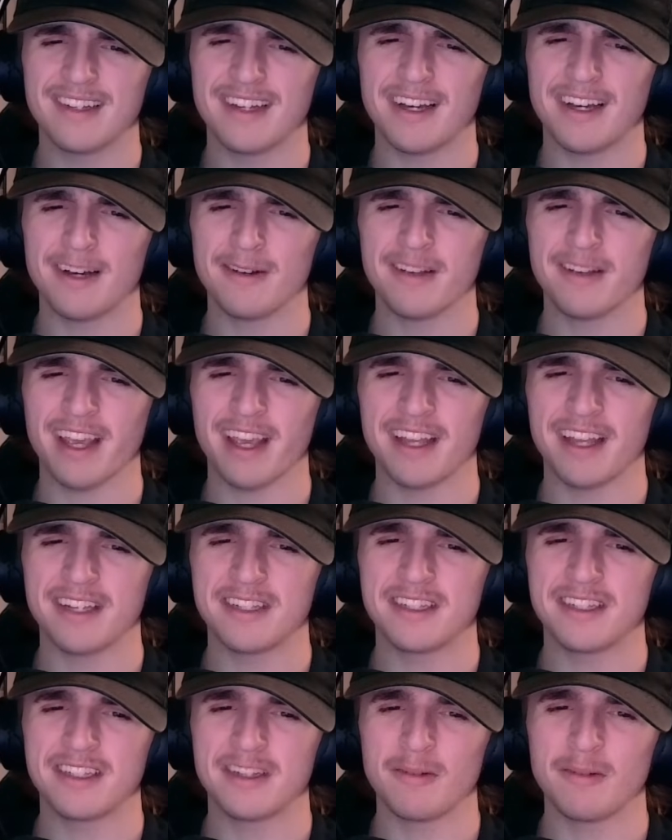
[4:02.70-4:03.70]
Okay,
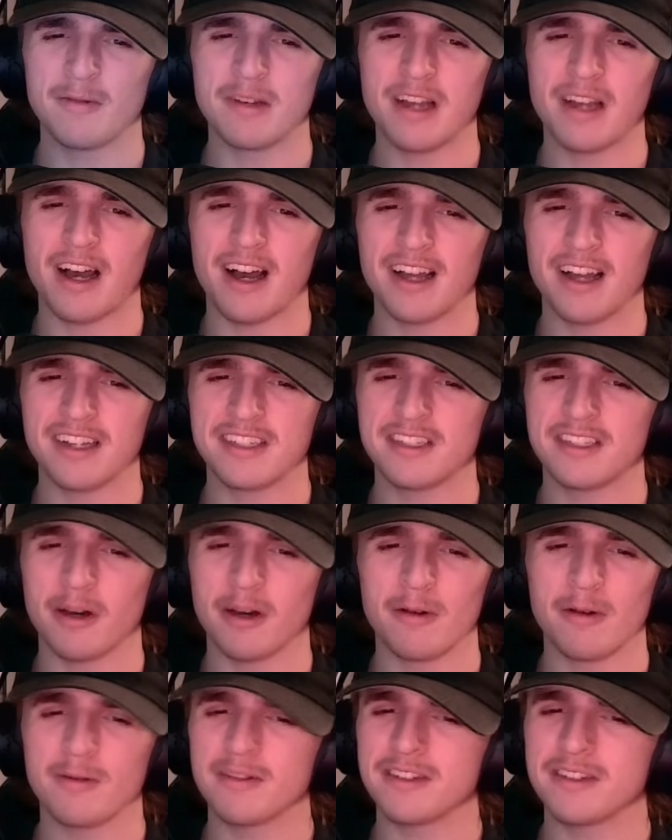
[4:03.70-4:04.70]
do not,
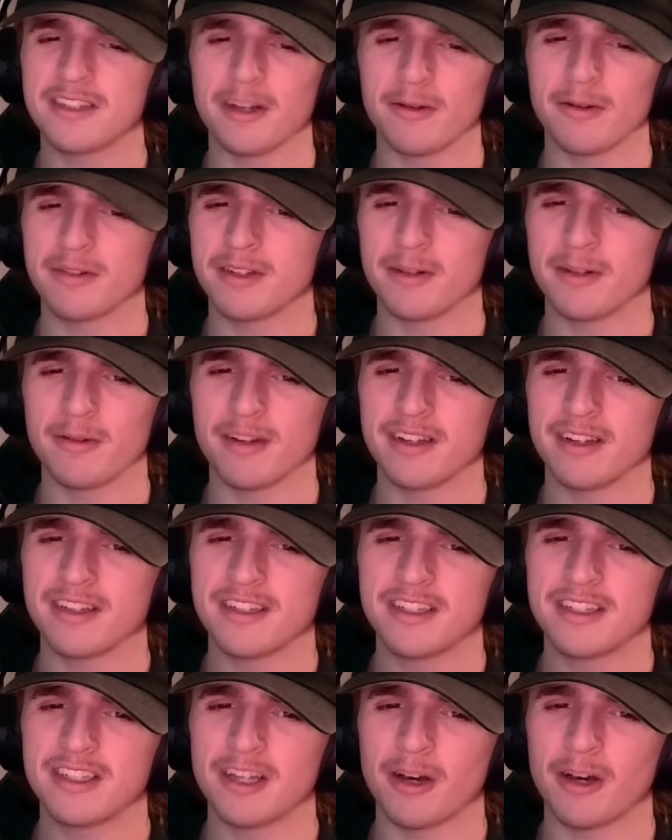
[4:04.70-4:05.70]
don't do it.
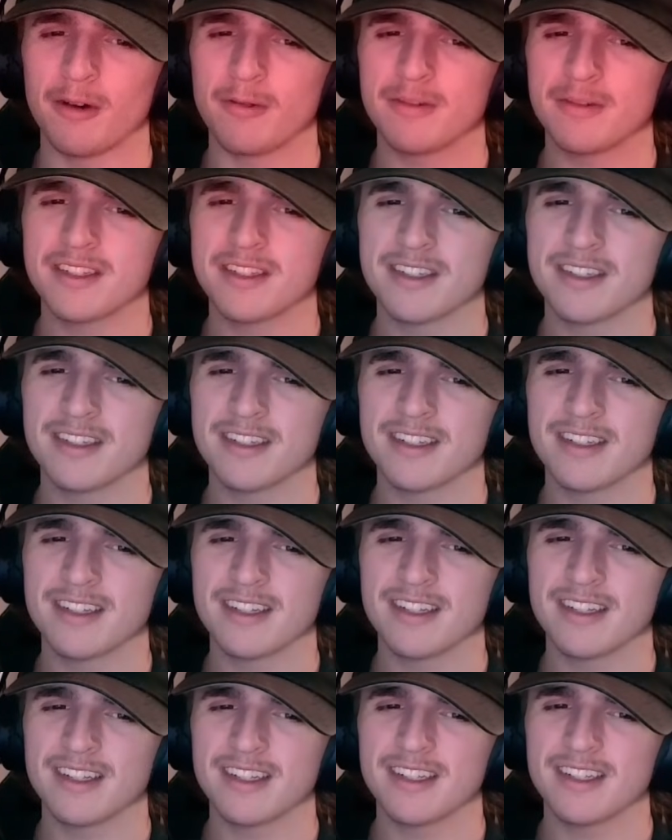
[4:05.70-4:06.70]
Don't
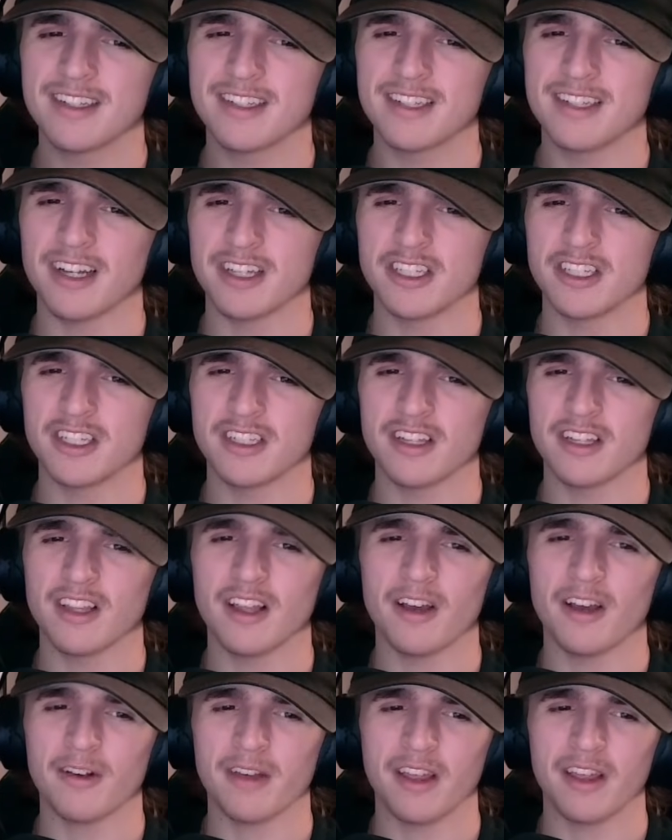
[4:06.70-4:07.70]
touch each other.
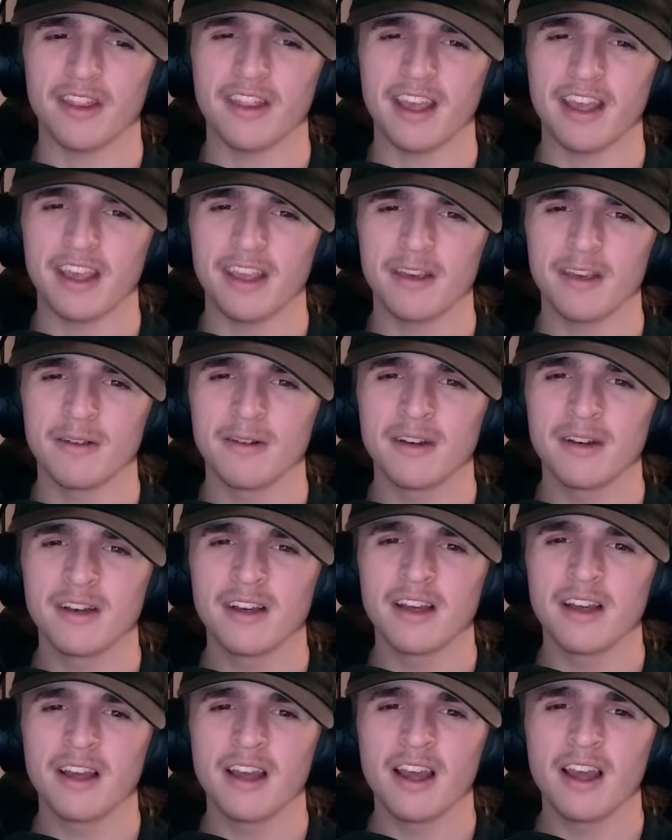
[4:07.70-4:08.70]
Okay, thank you.
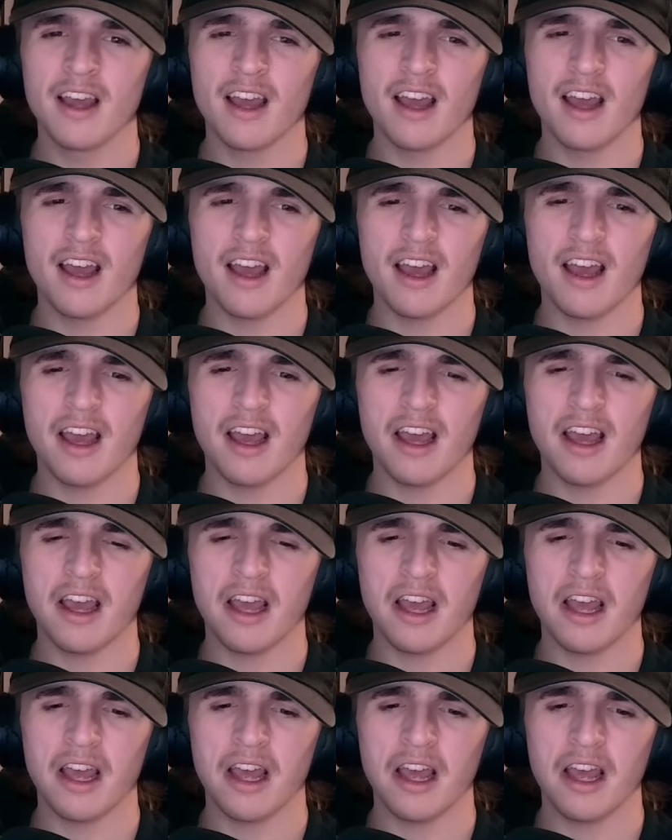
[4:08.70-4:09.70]

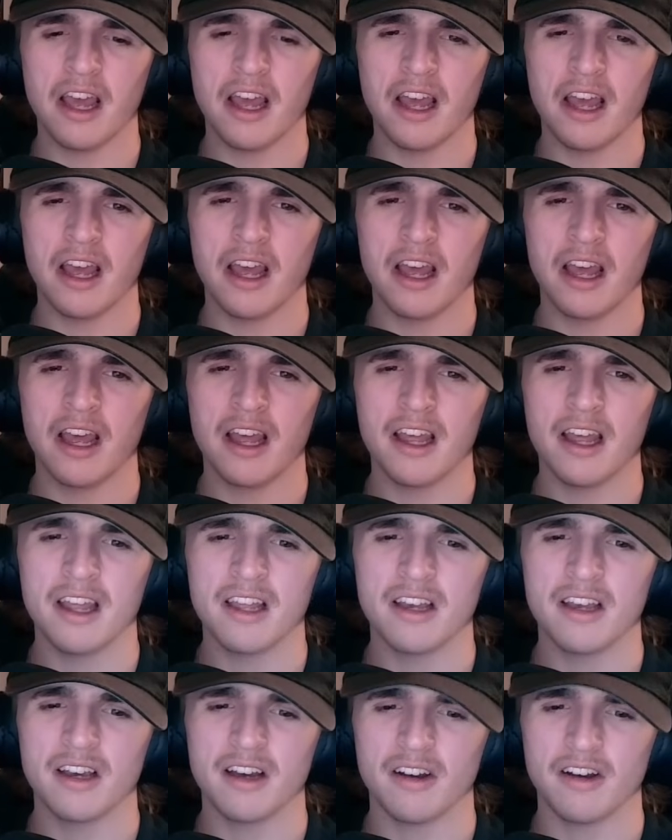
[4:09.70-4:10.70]

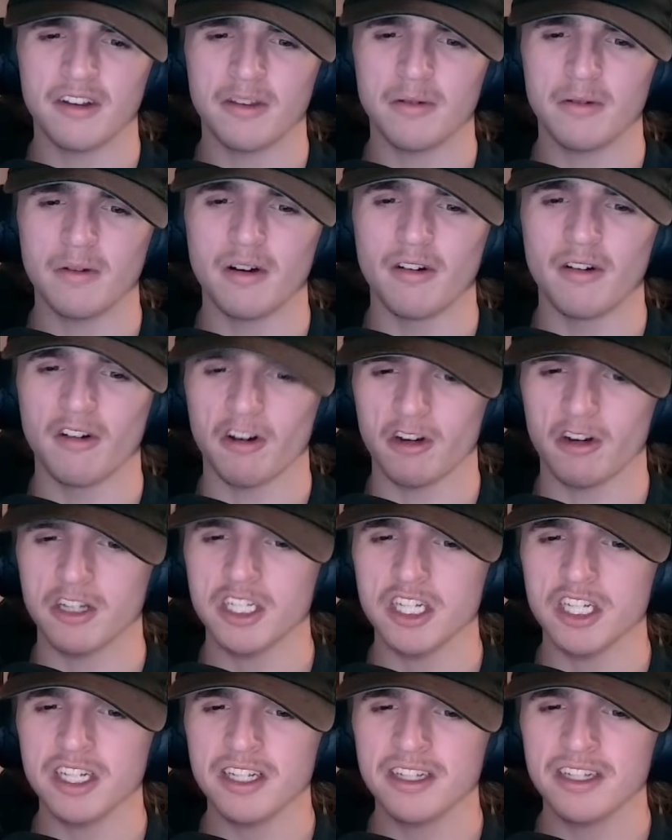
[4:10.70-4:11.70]
Are you
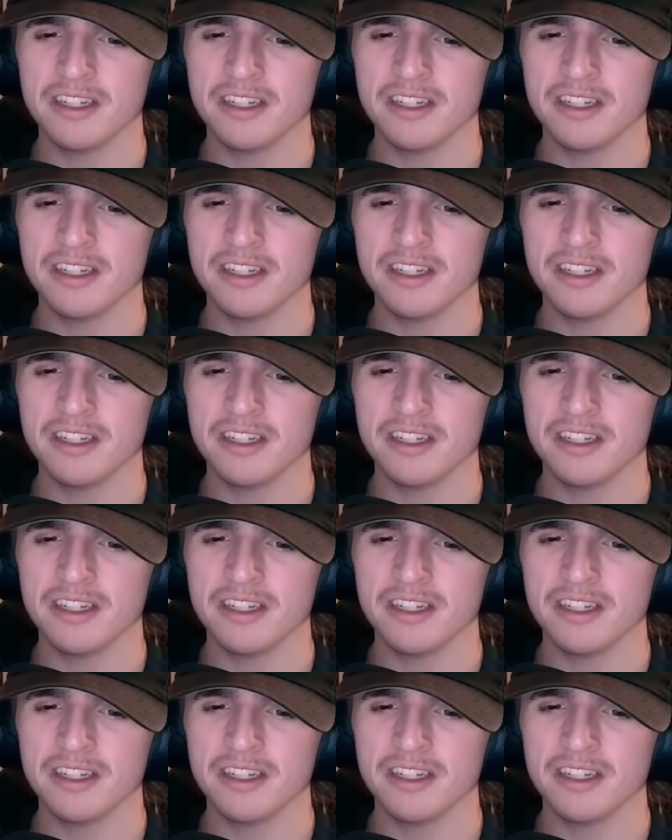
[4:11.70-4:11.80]
allergic?